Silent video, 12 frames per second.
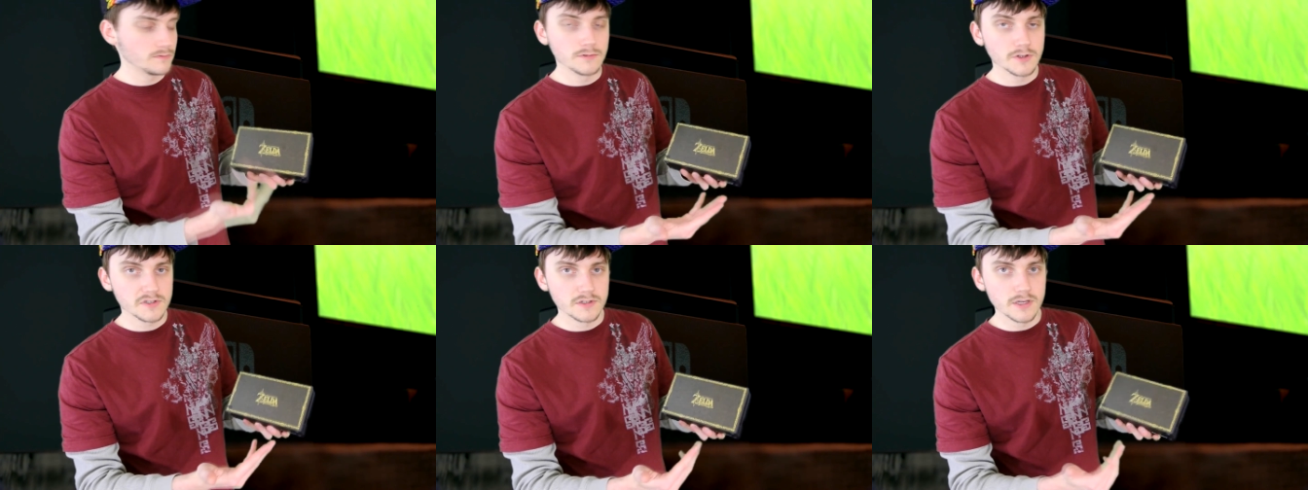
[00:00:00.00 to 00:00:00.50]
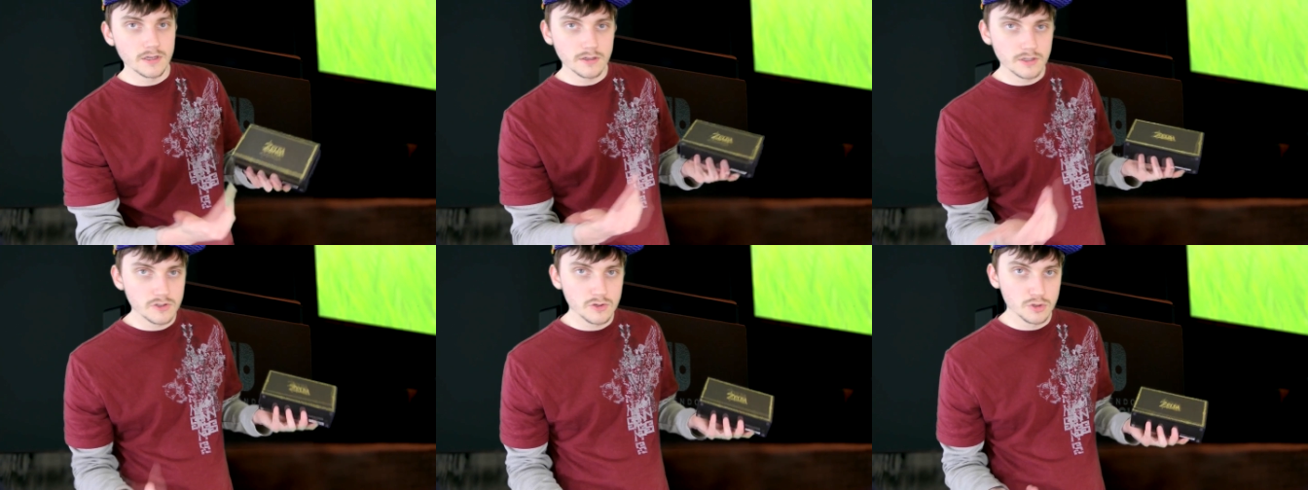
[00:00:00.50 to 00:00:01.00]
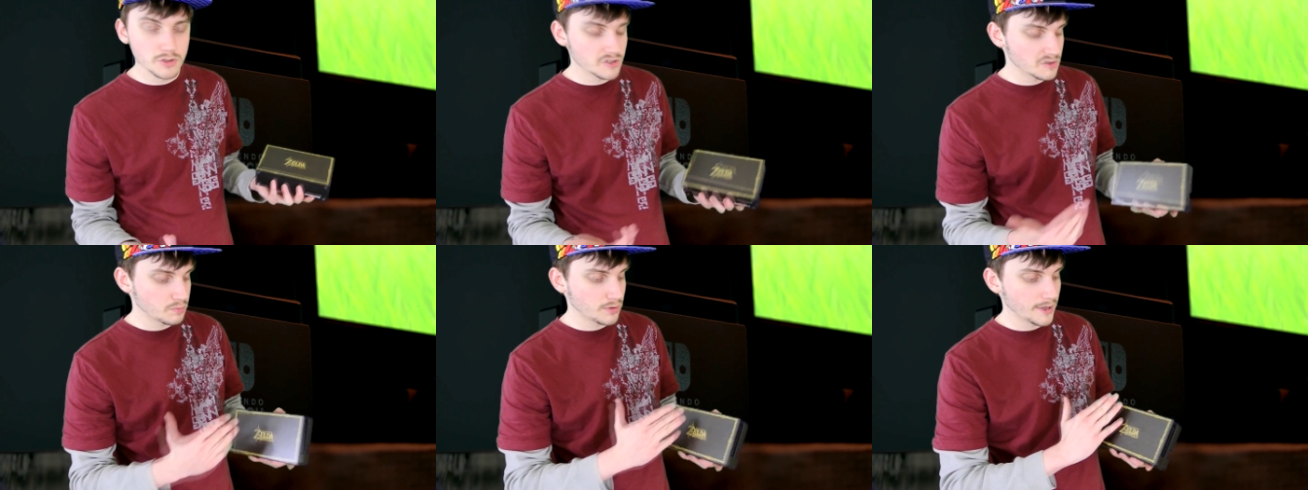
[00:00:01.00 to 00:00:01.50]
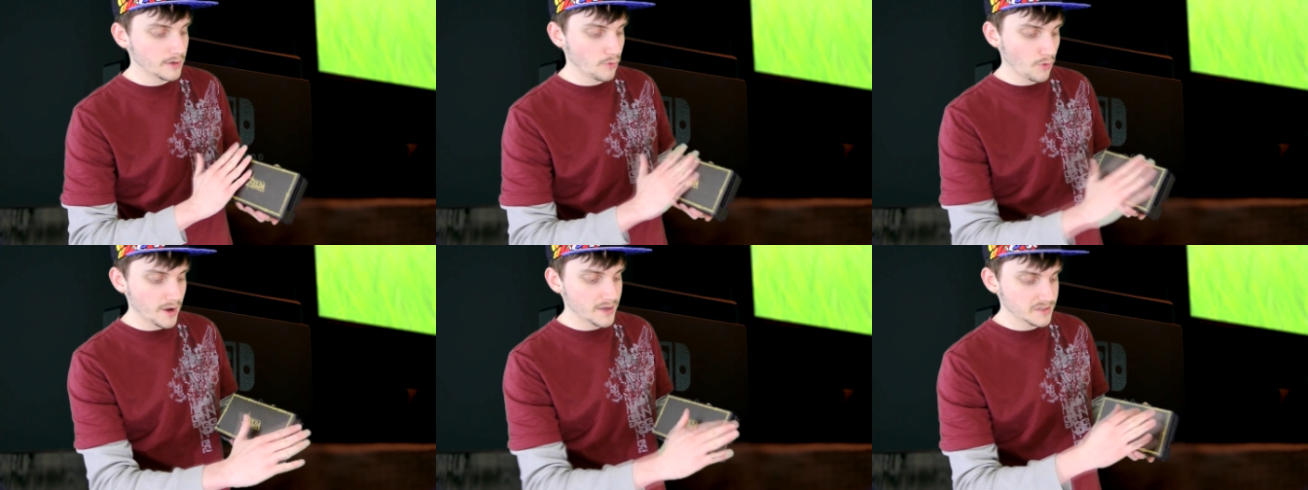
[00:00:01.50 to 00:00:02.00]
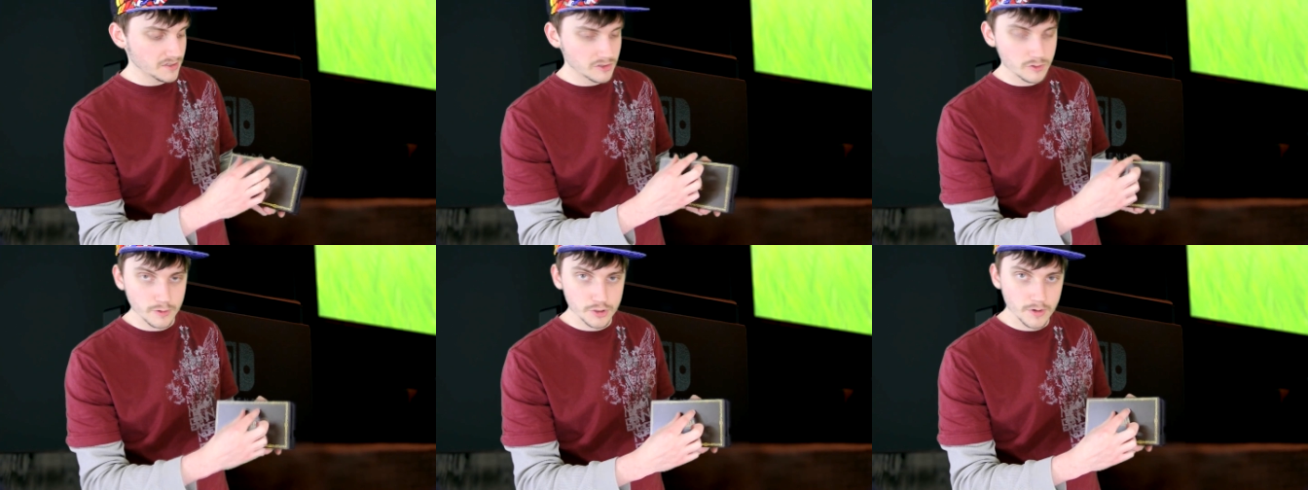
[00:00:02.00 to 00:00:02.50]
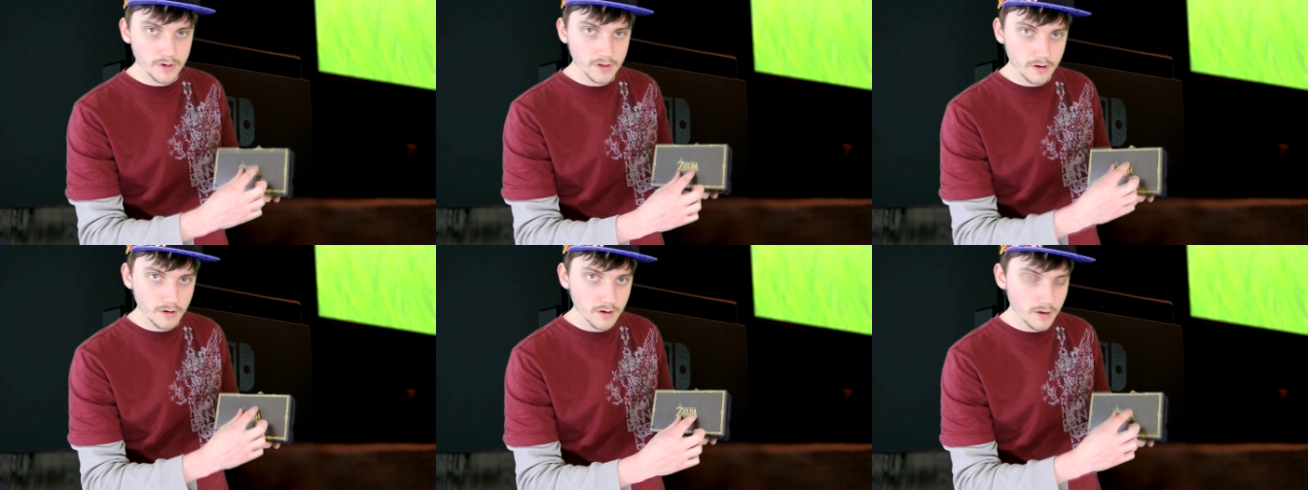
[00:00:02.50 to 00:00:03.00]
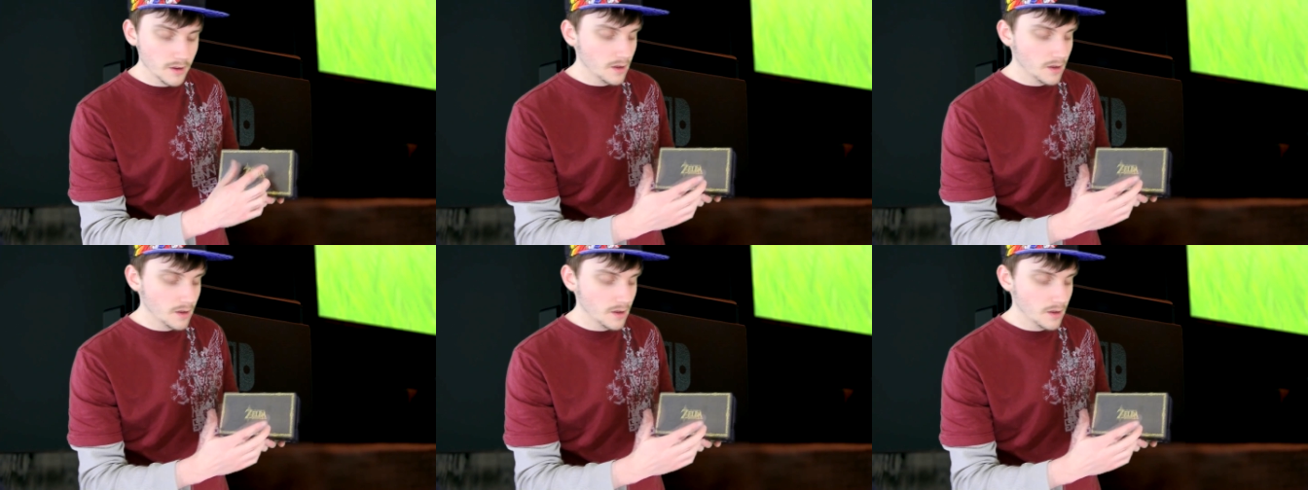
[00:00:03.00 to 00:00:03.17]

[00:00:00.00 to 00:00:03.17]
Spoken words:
Looks neat. It's usually just a plain gray. It says Switch right here.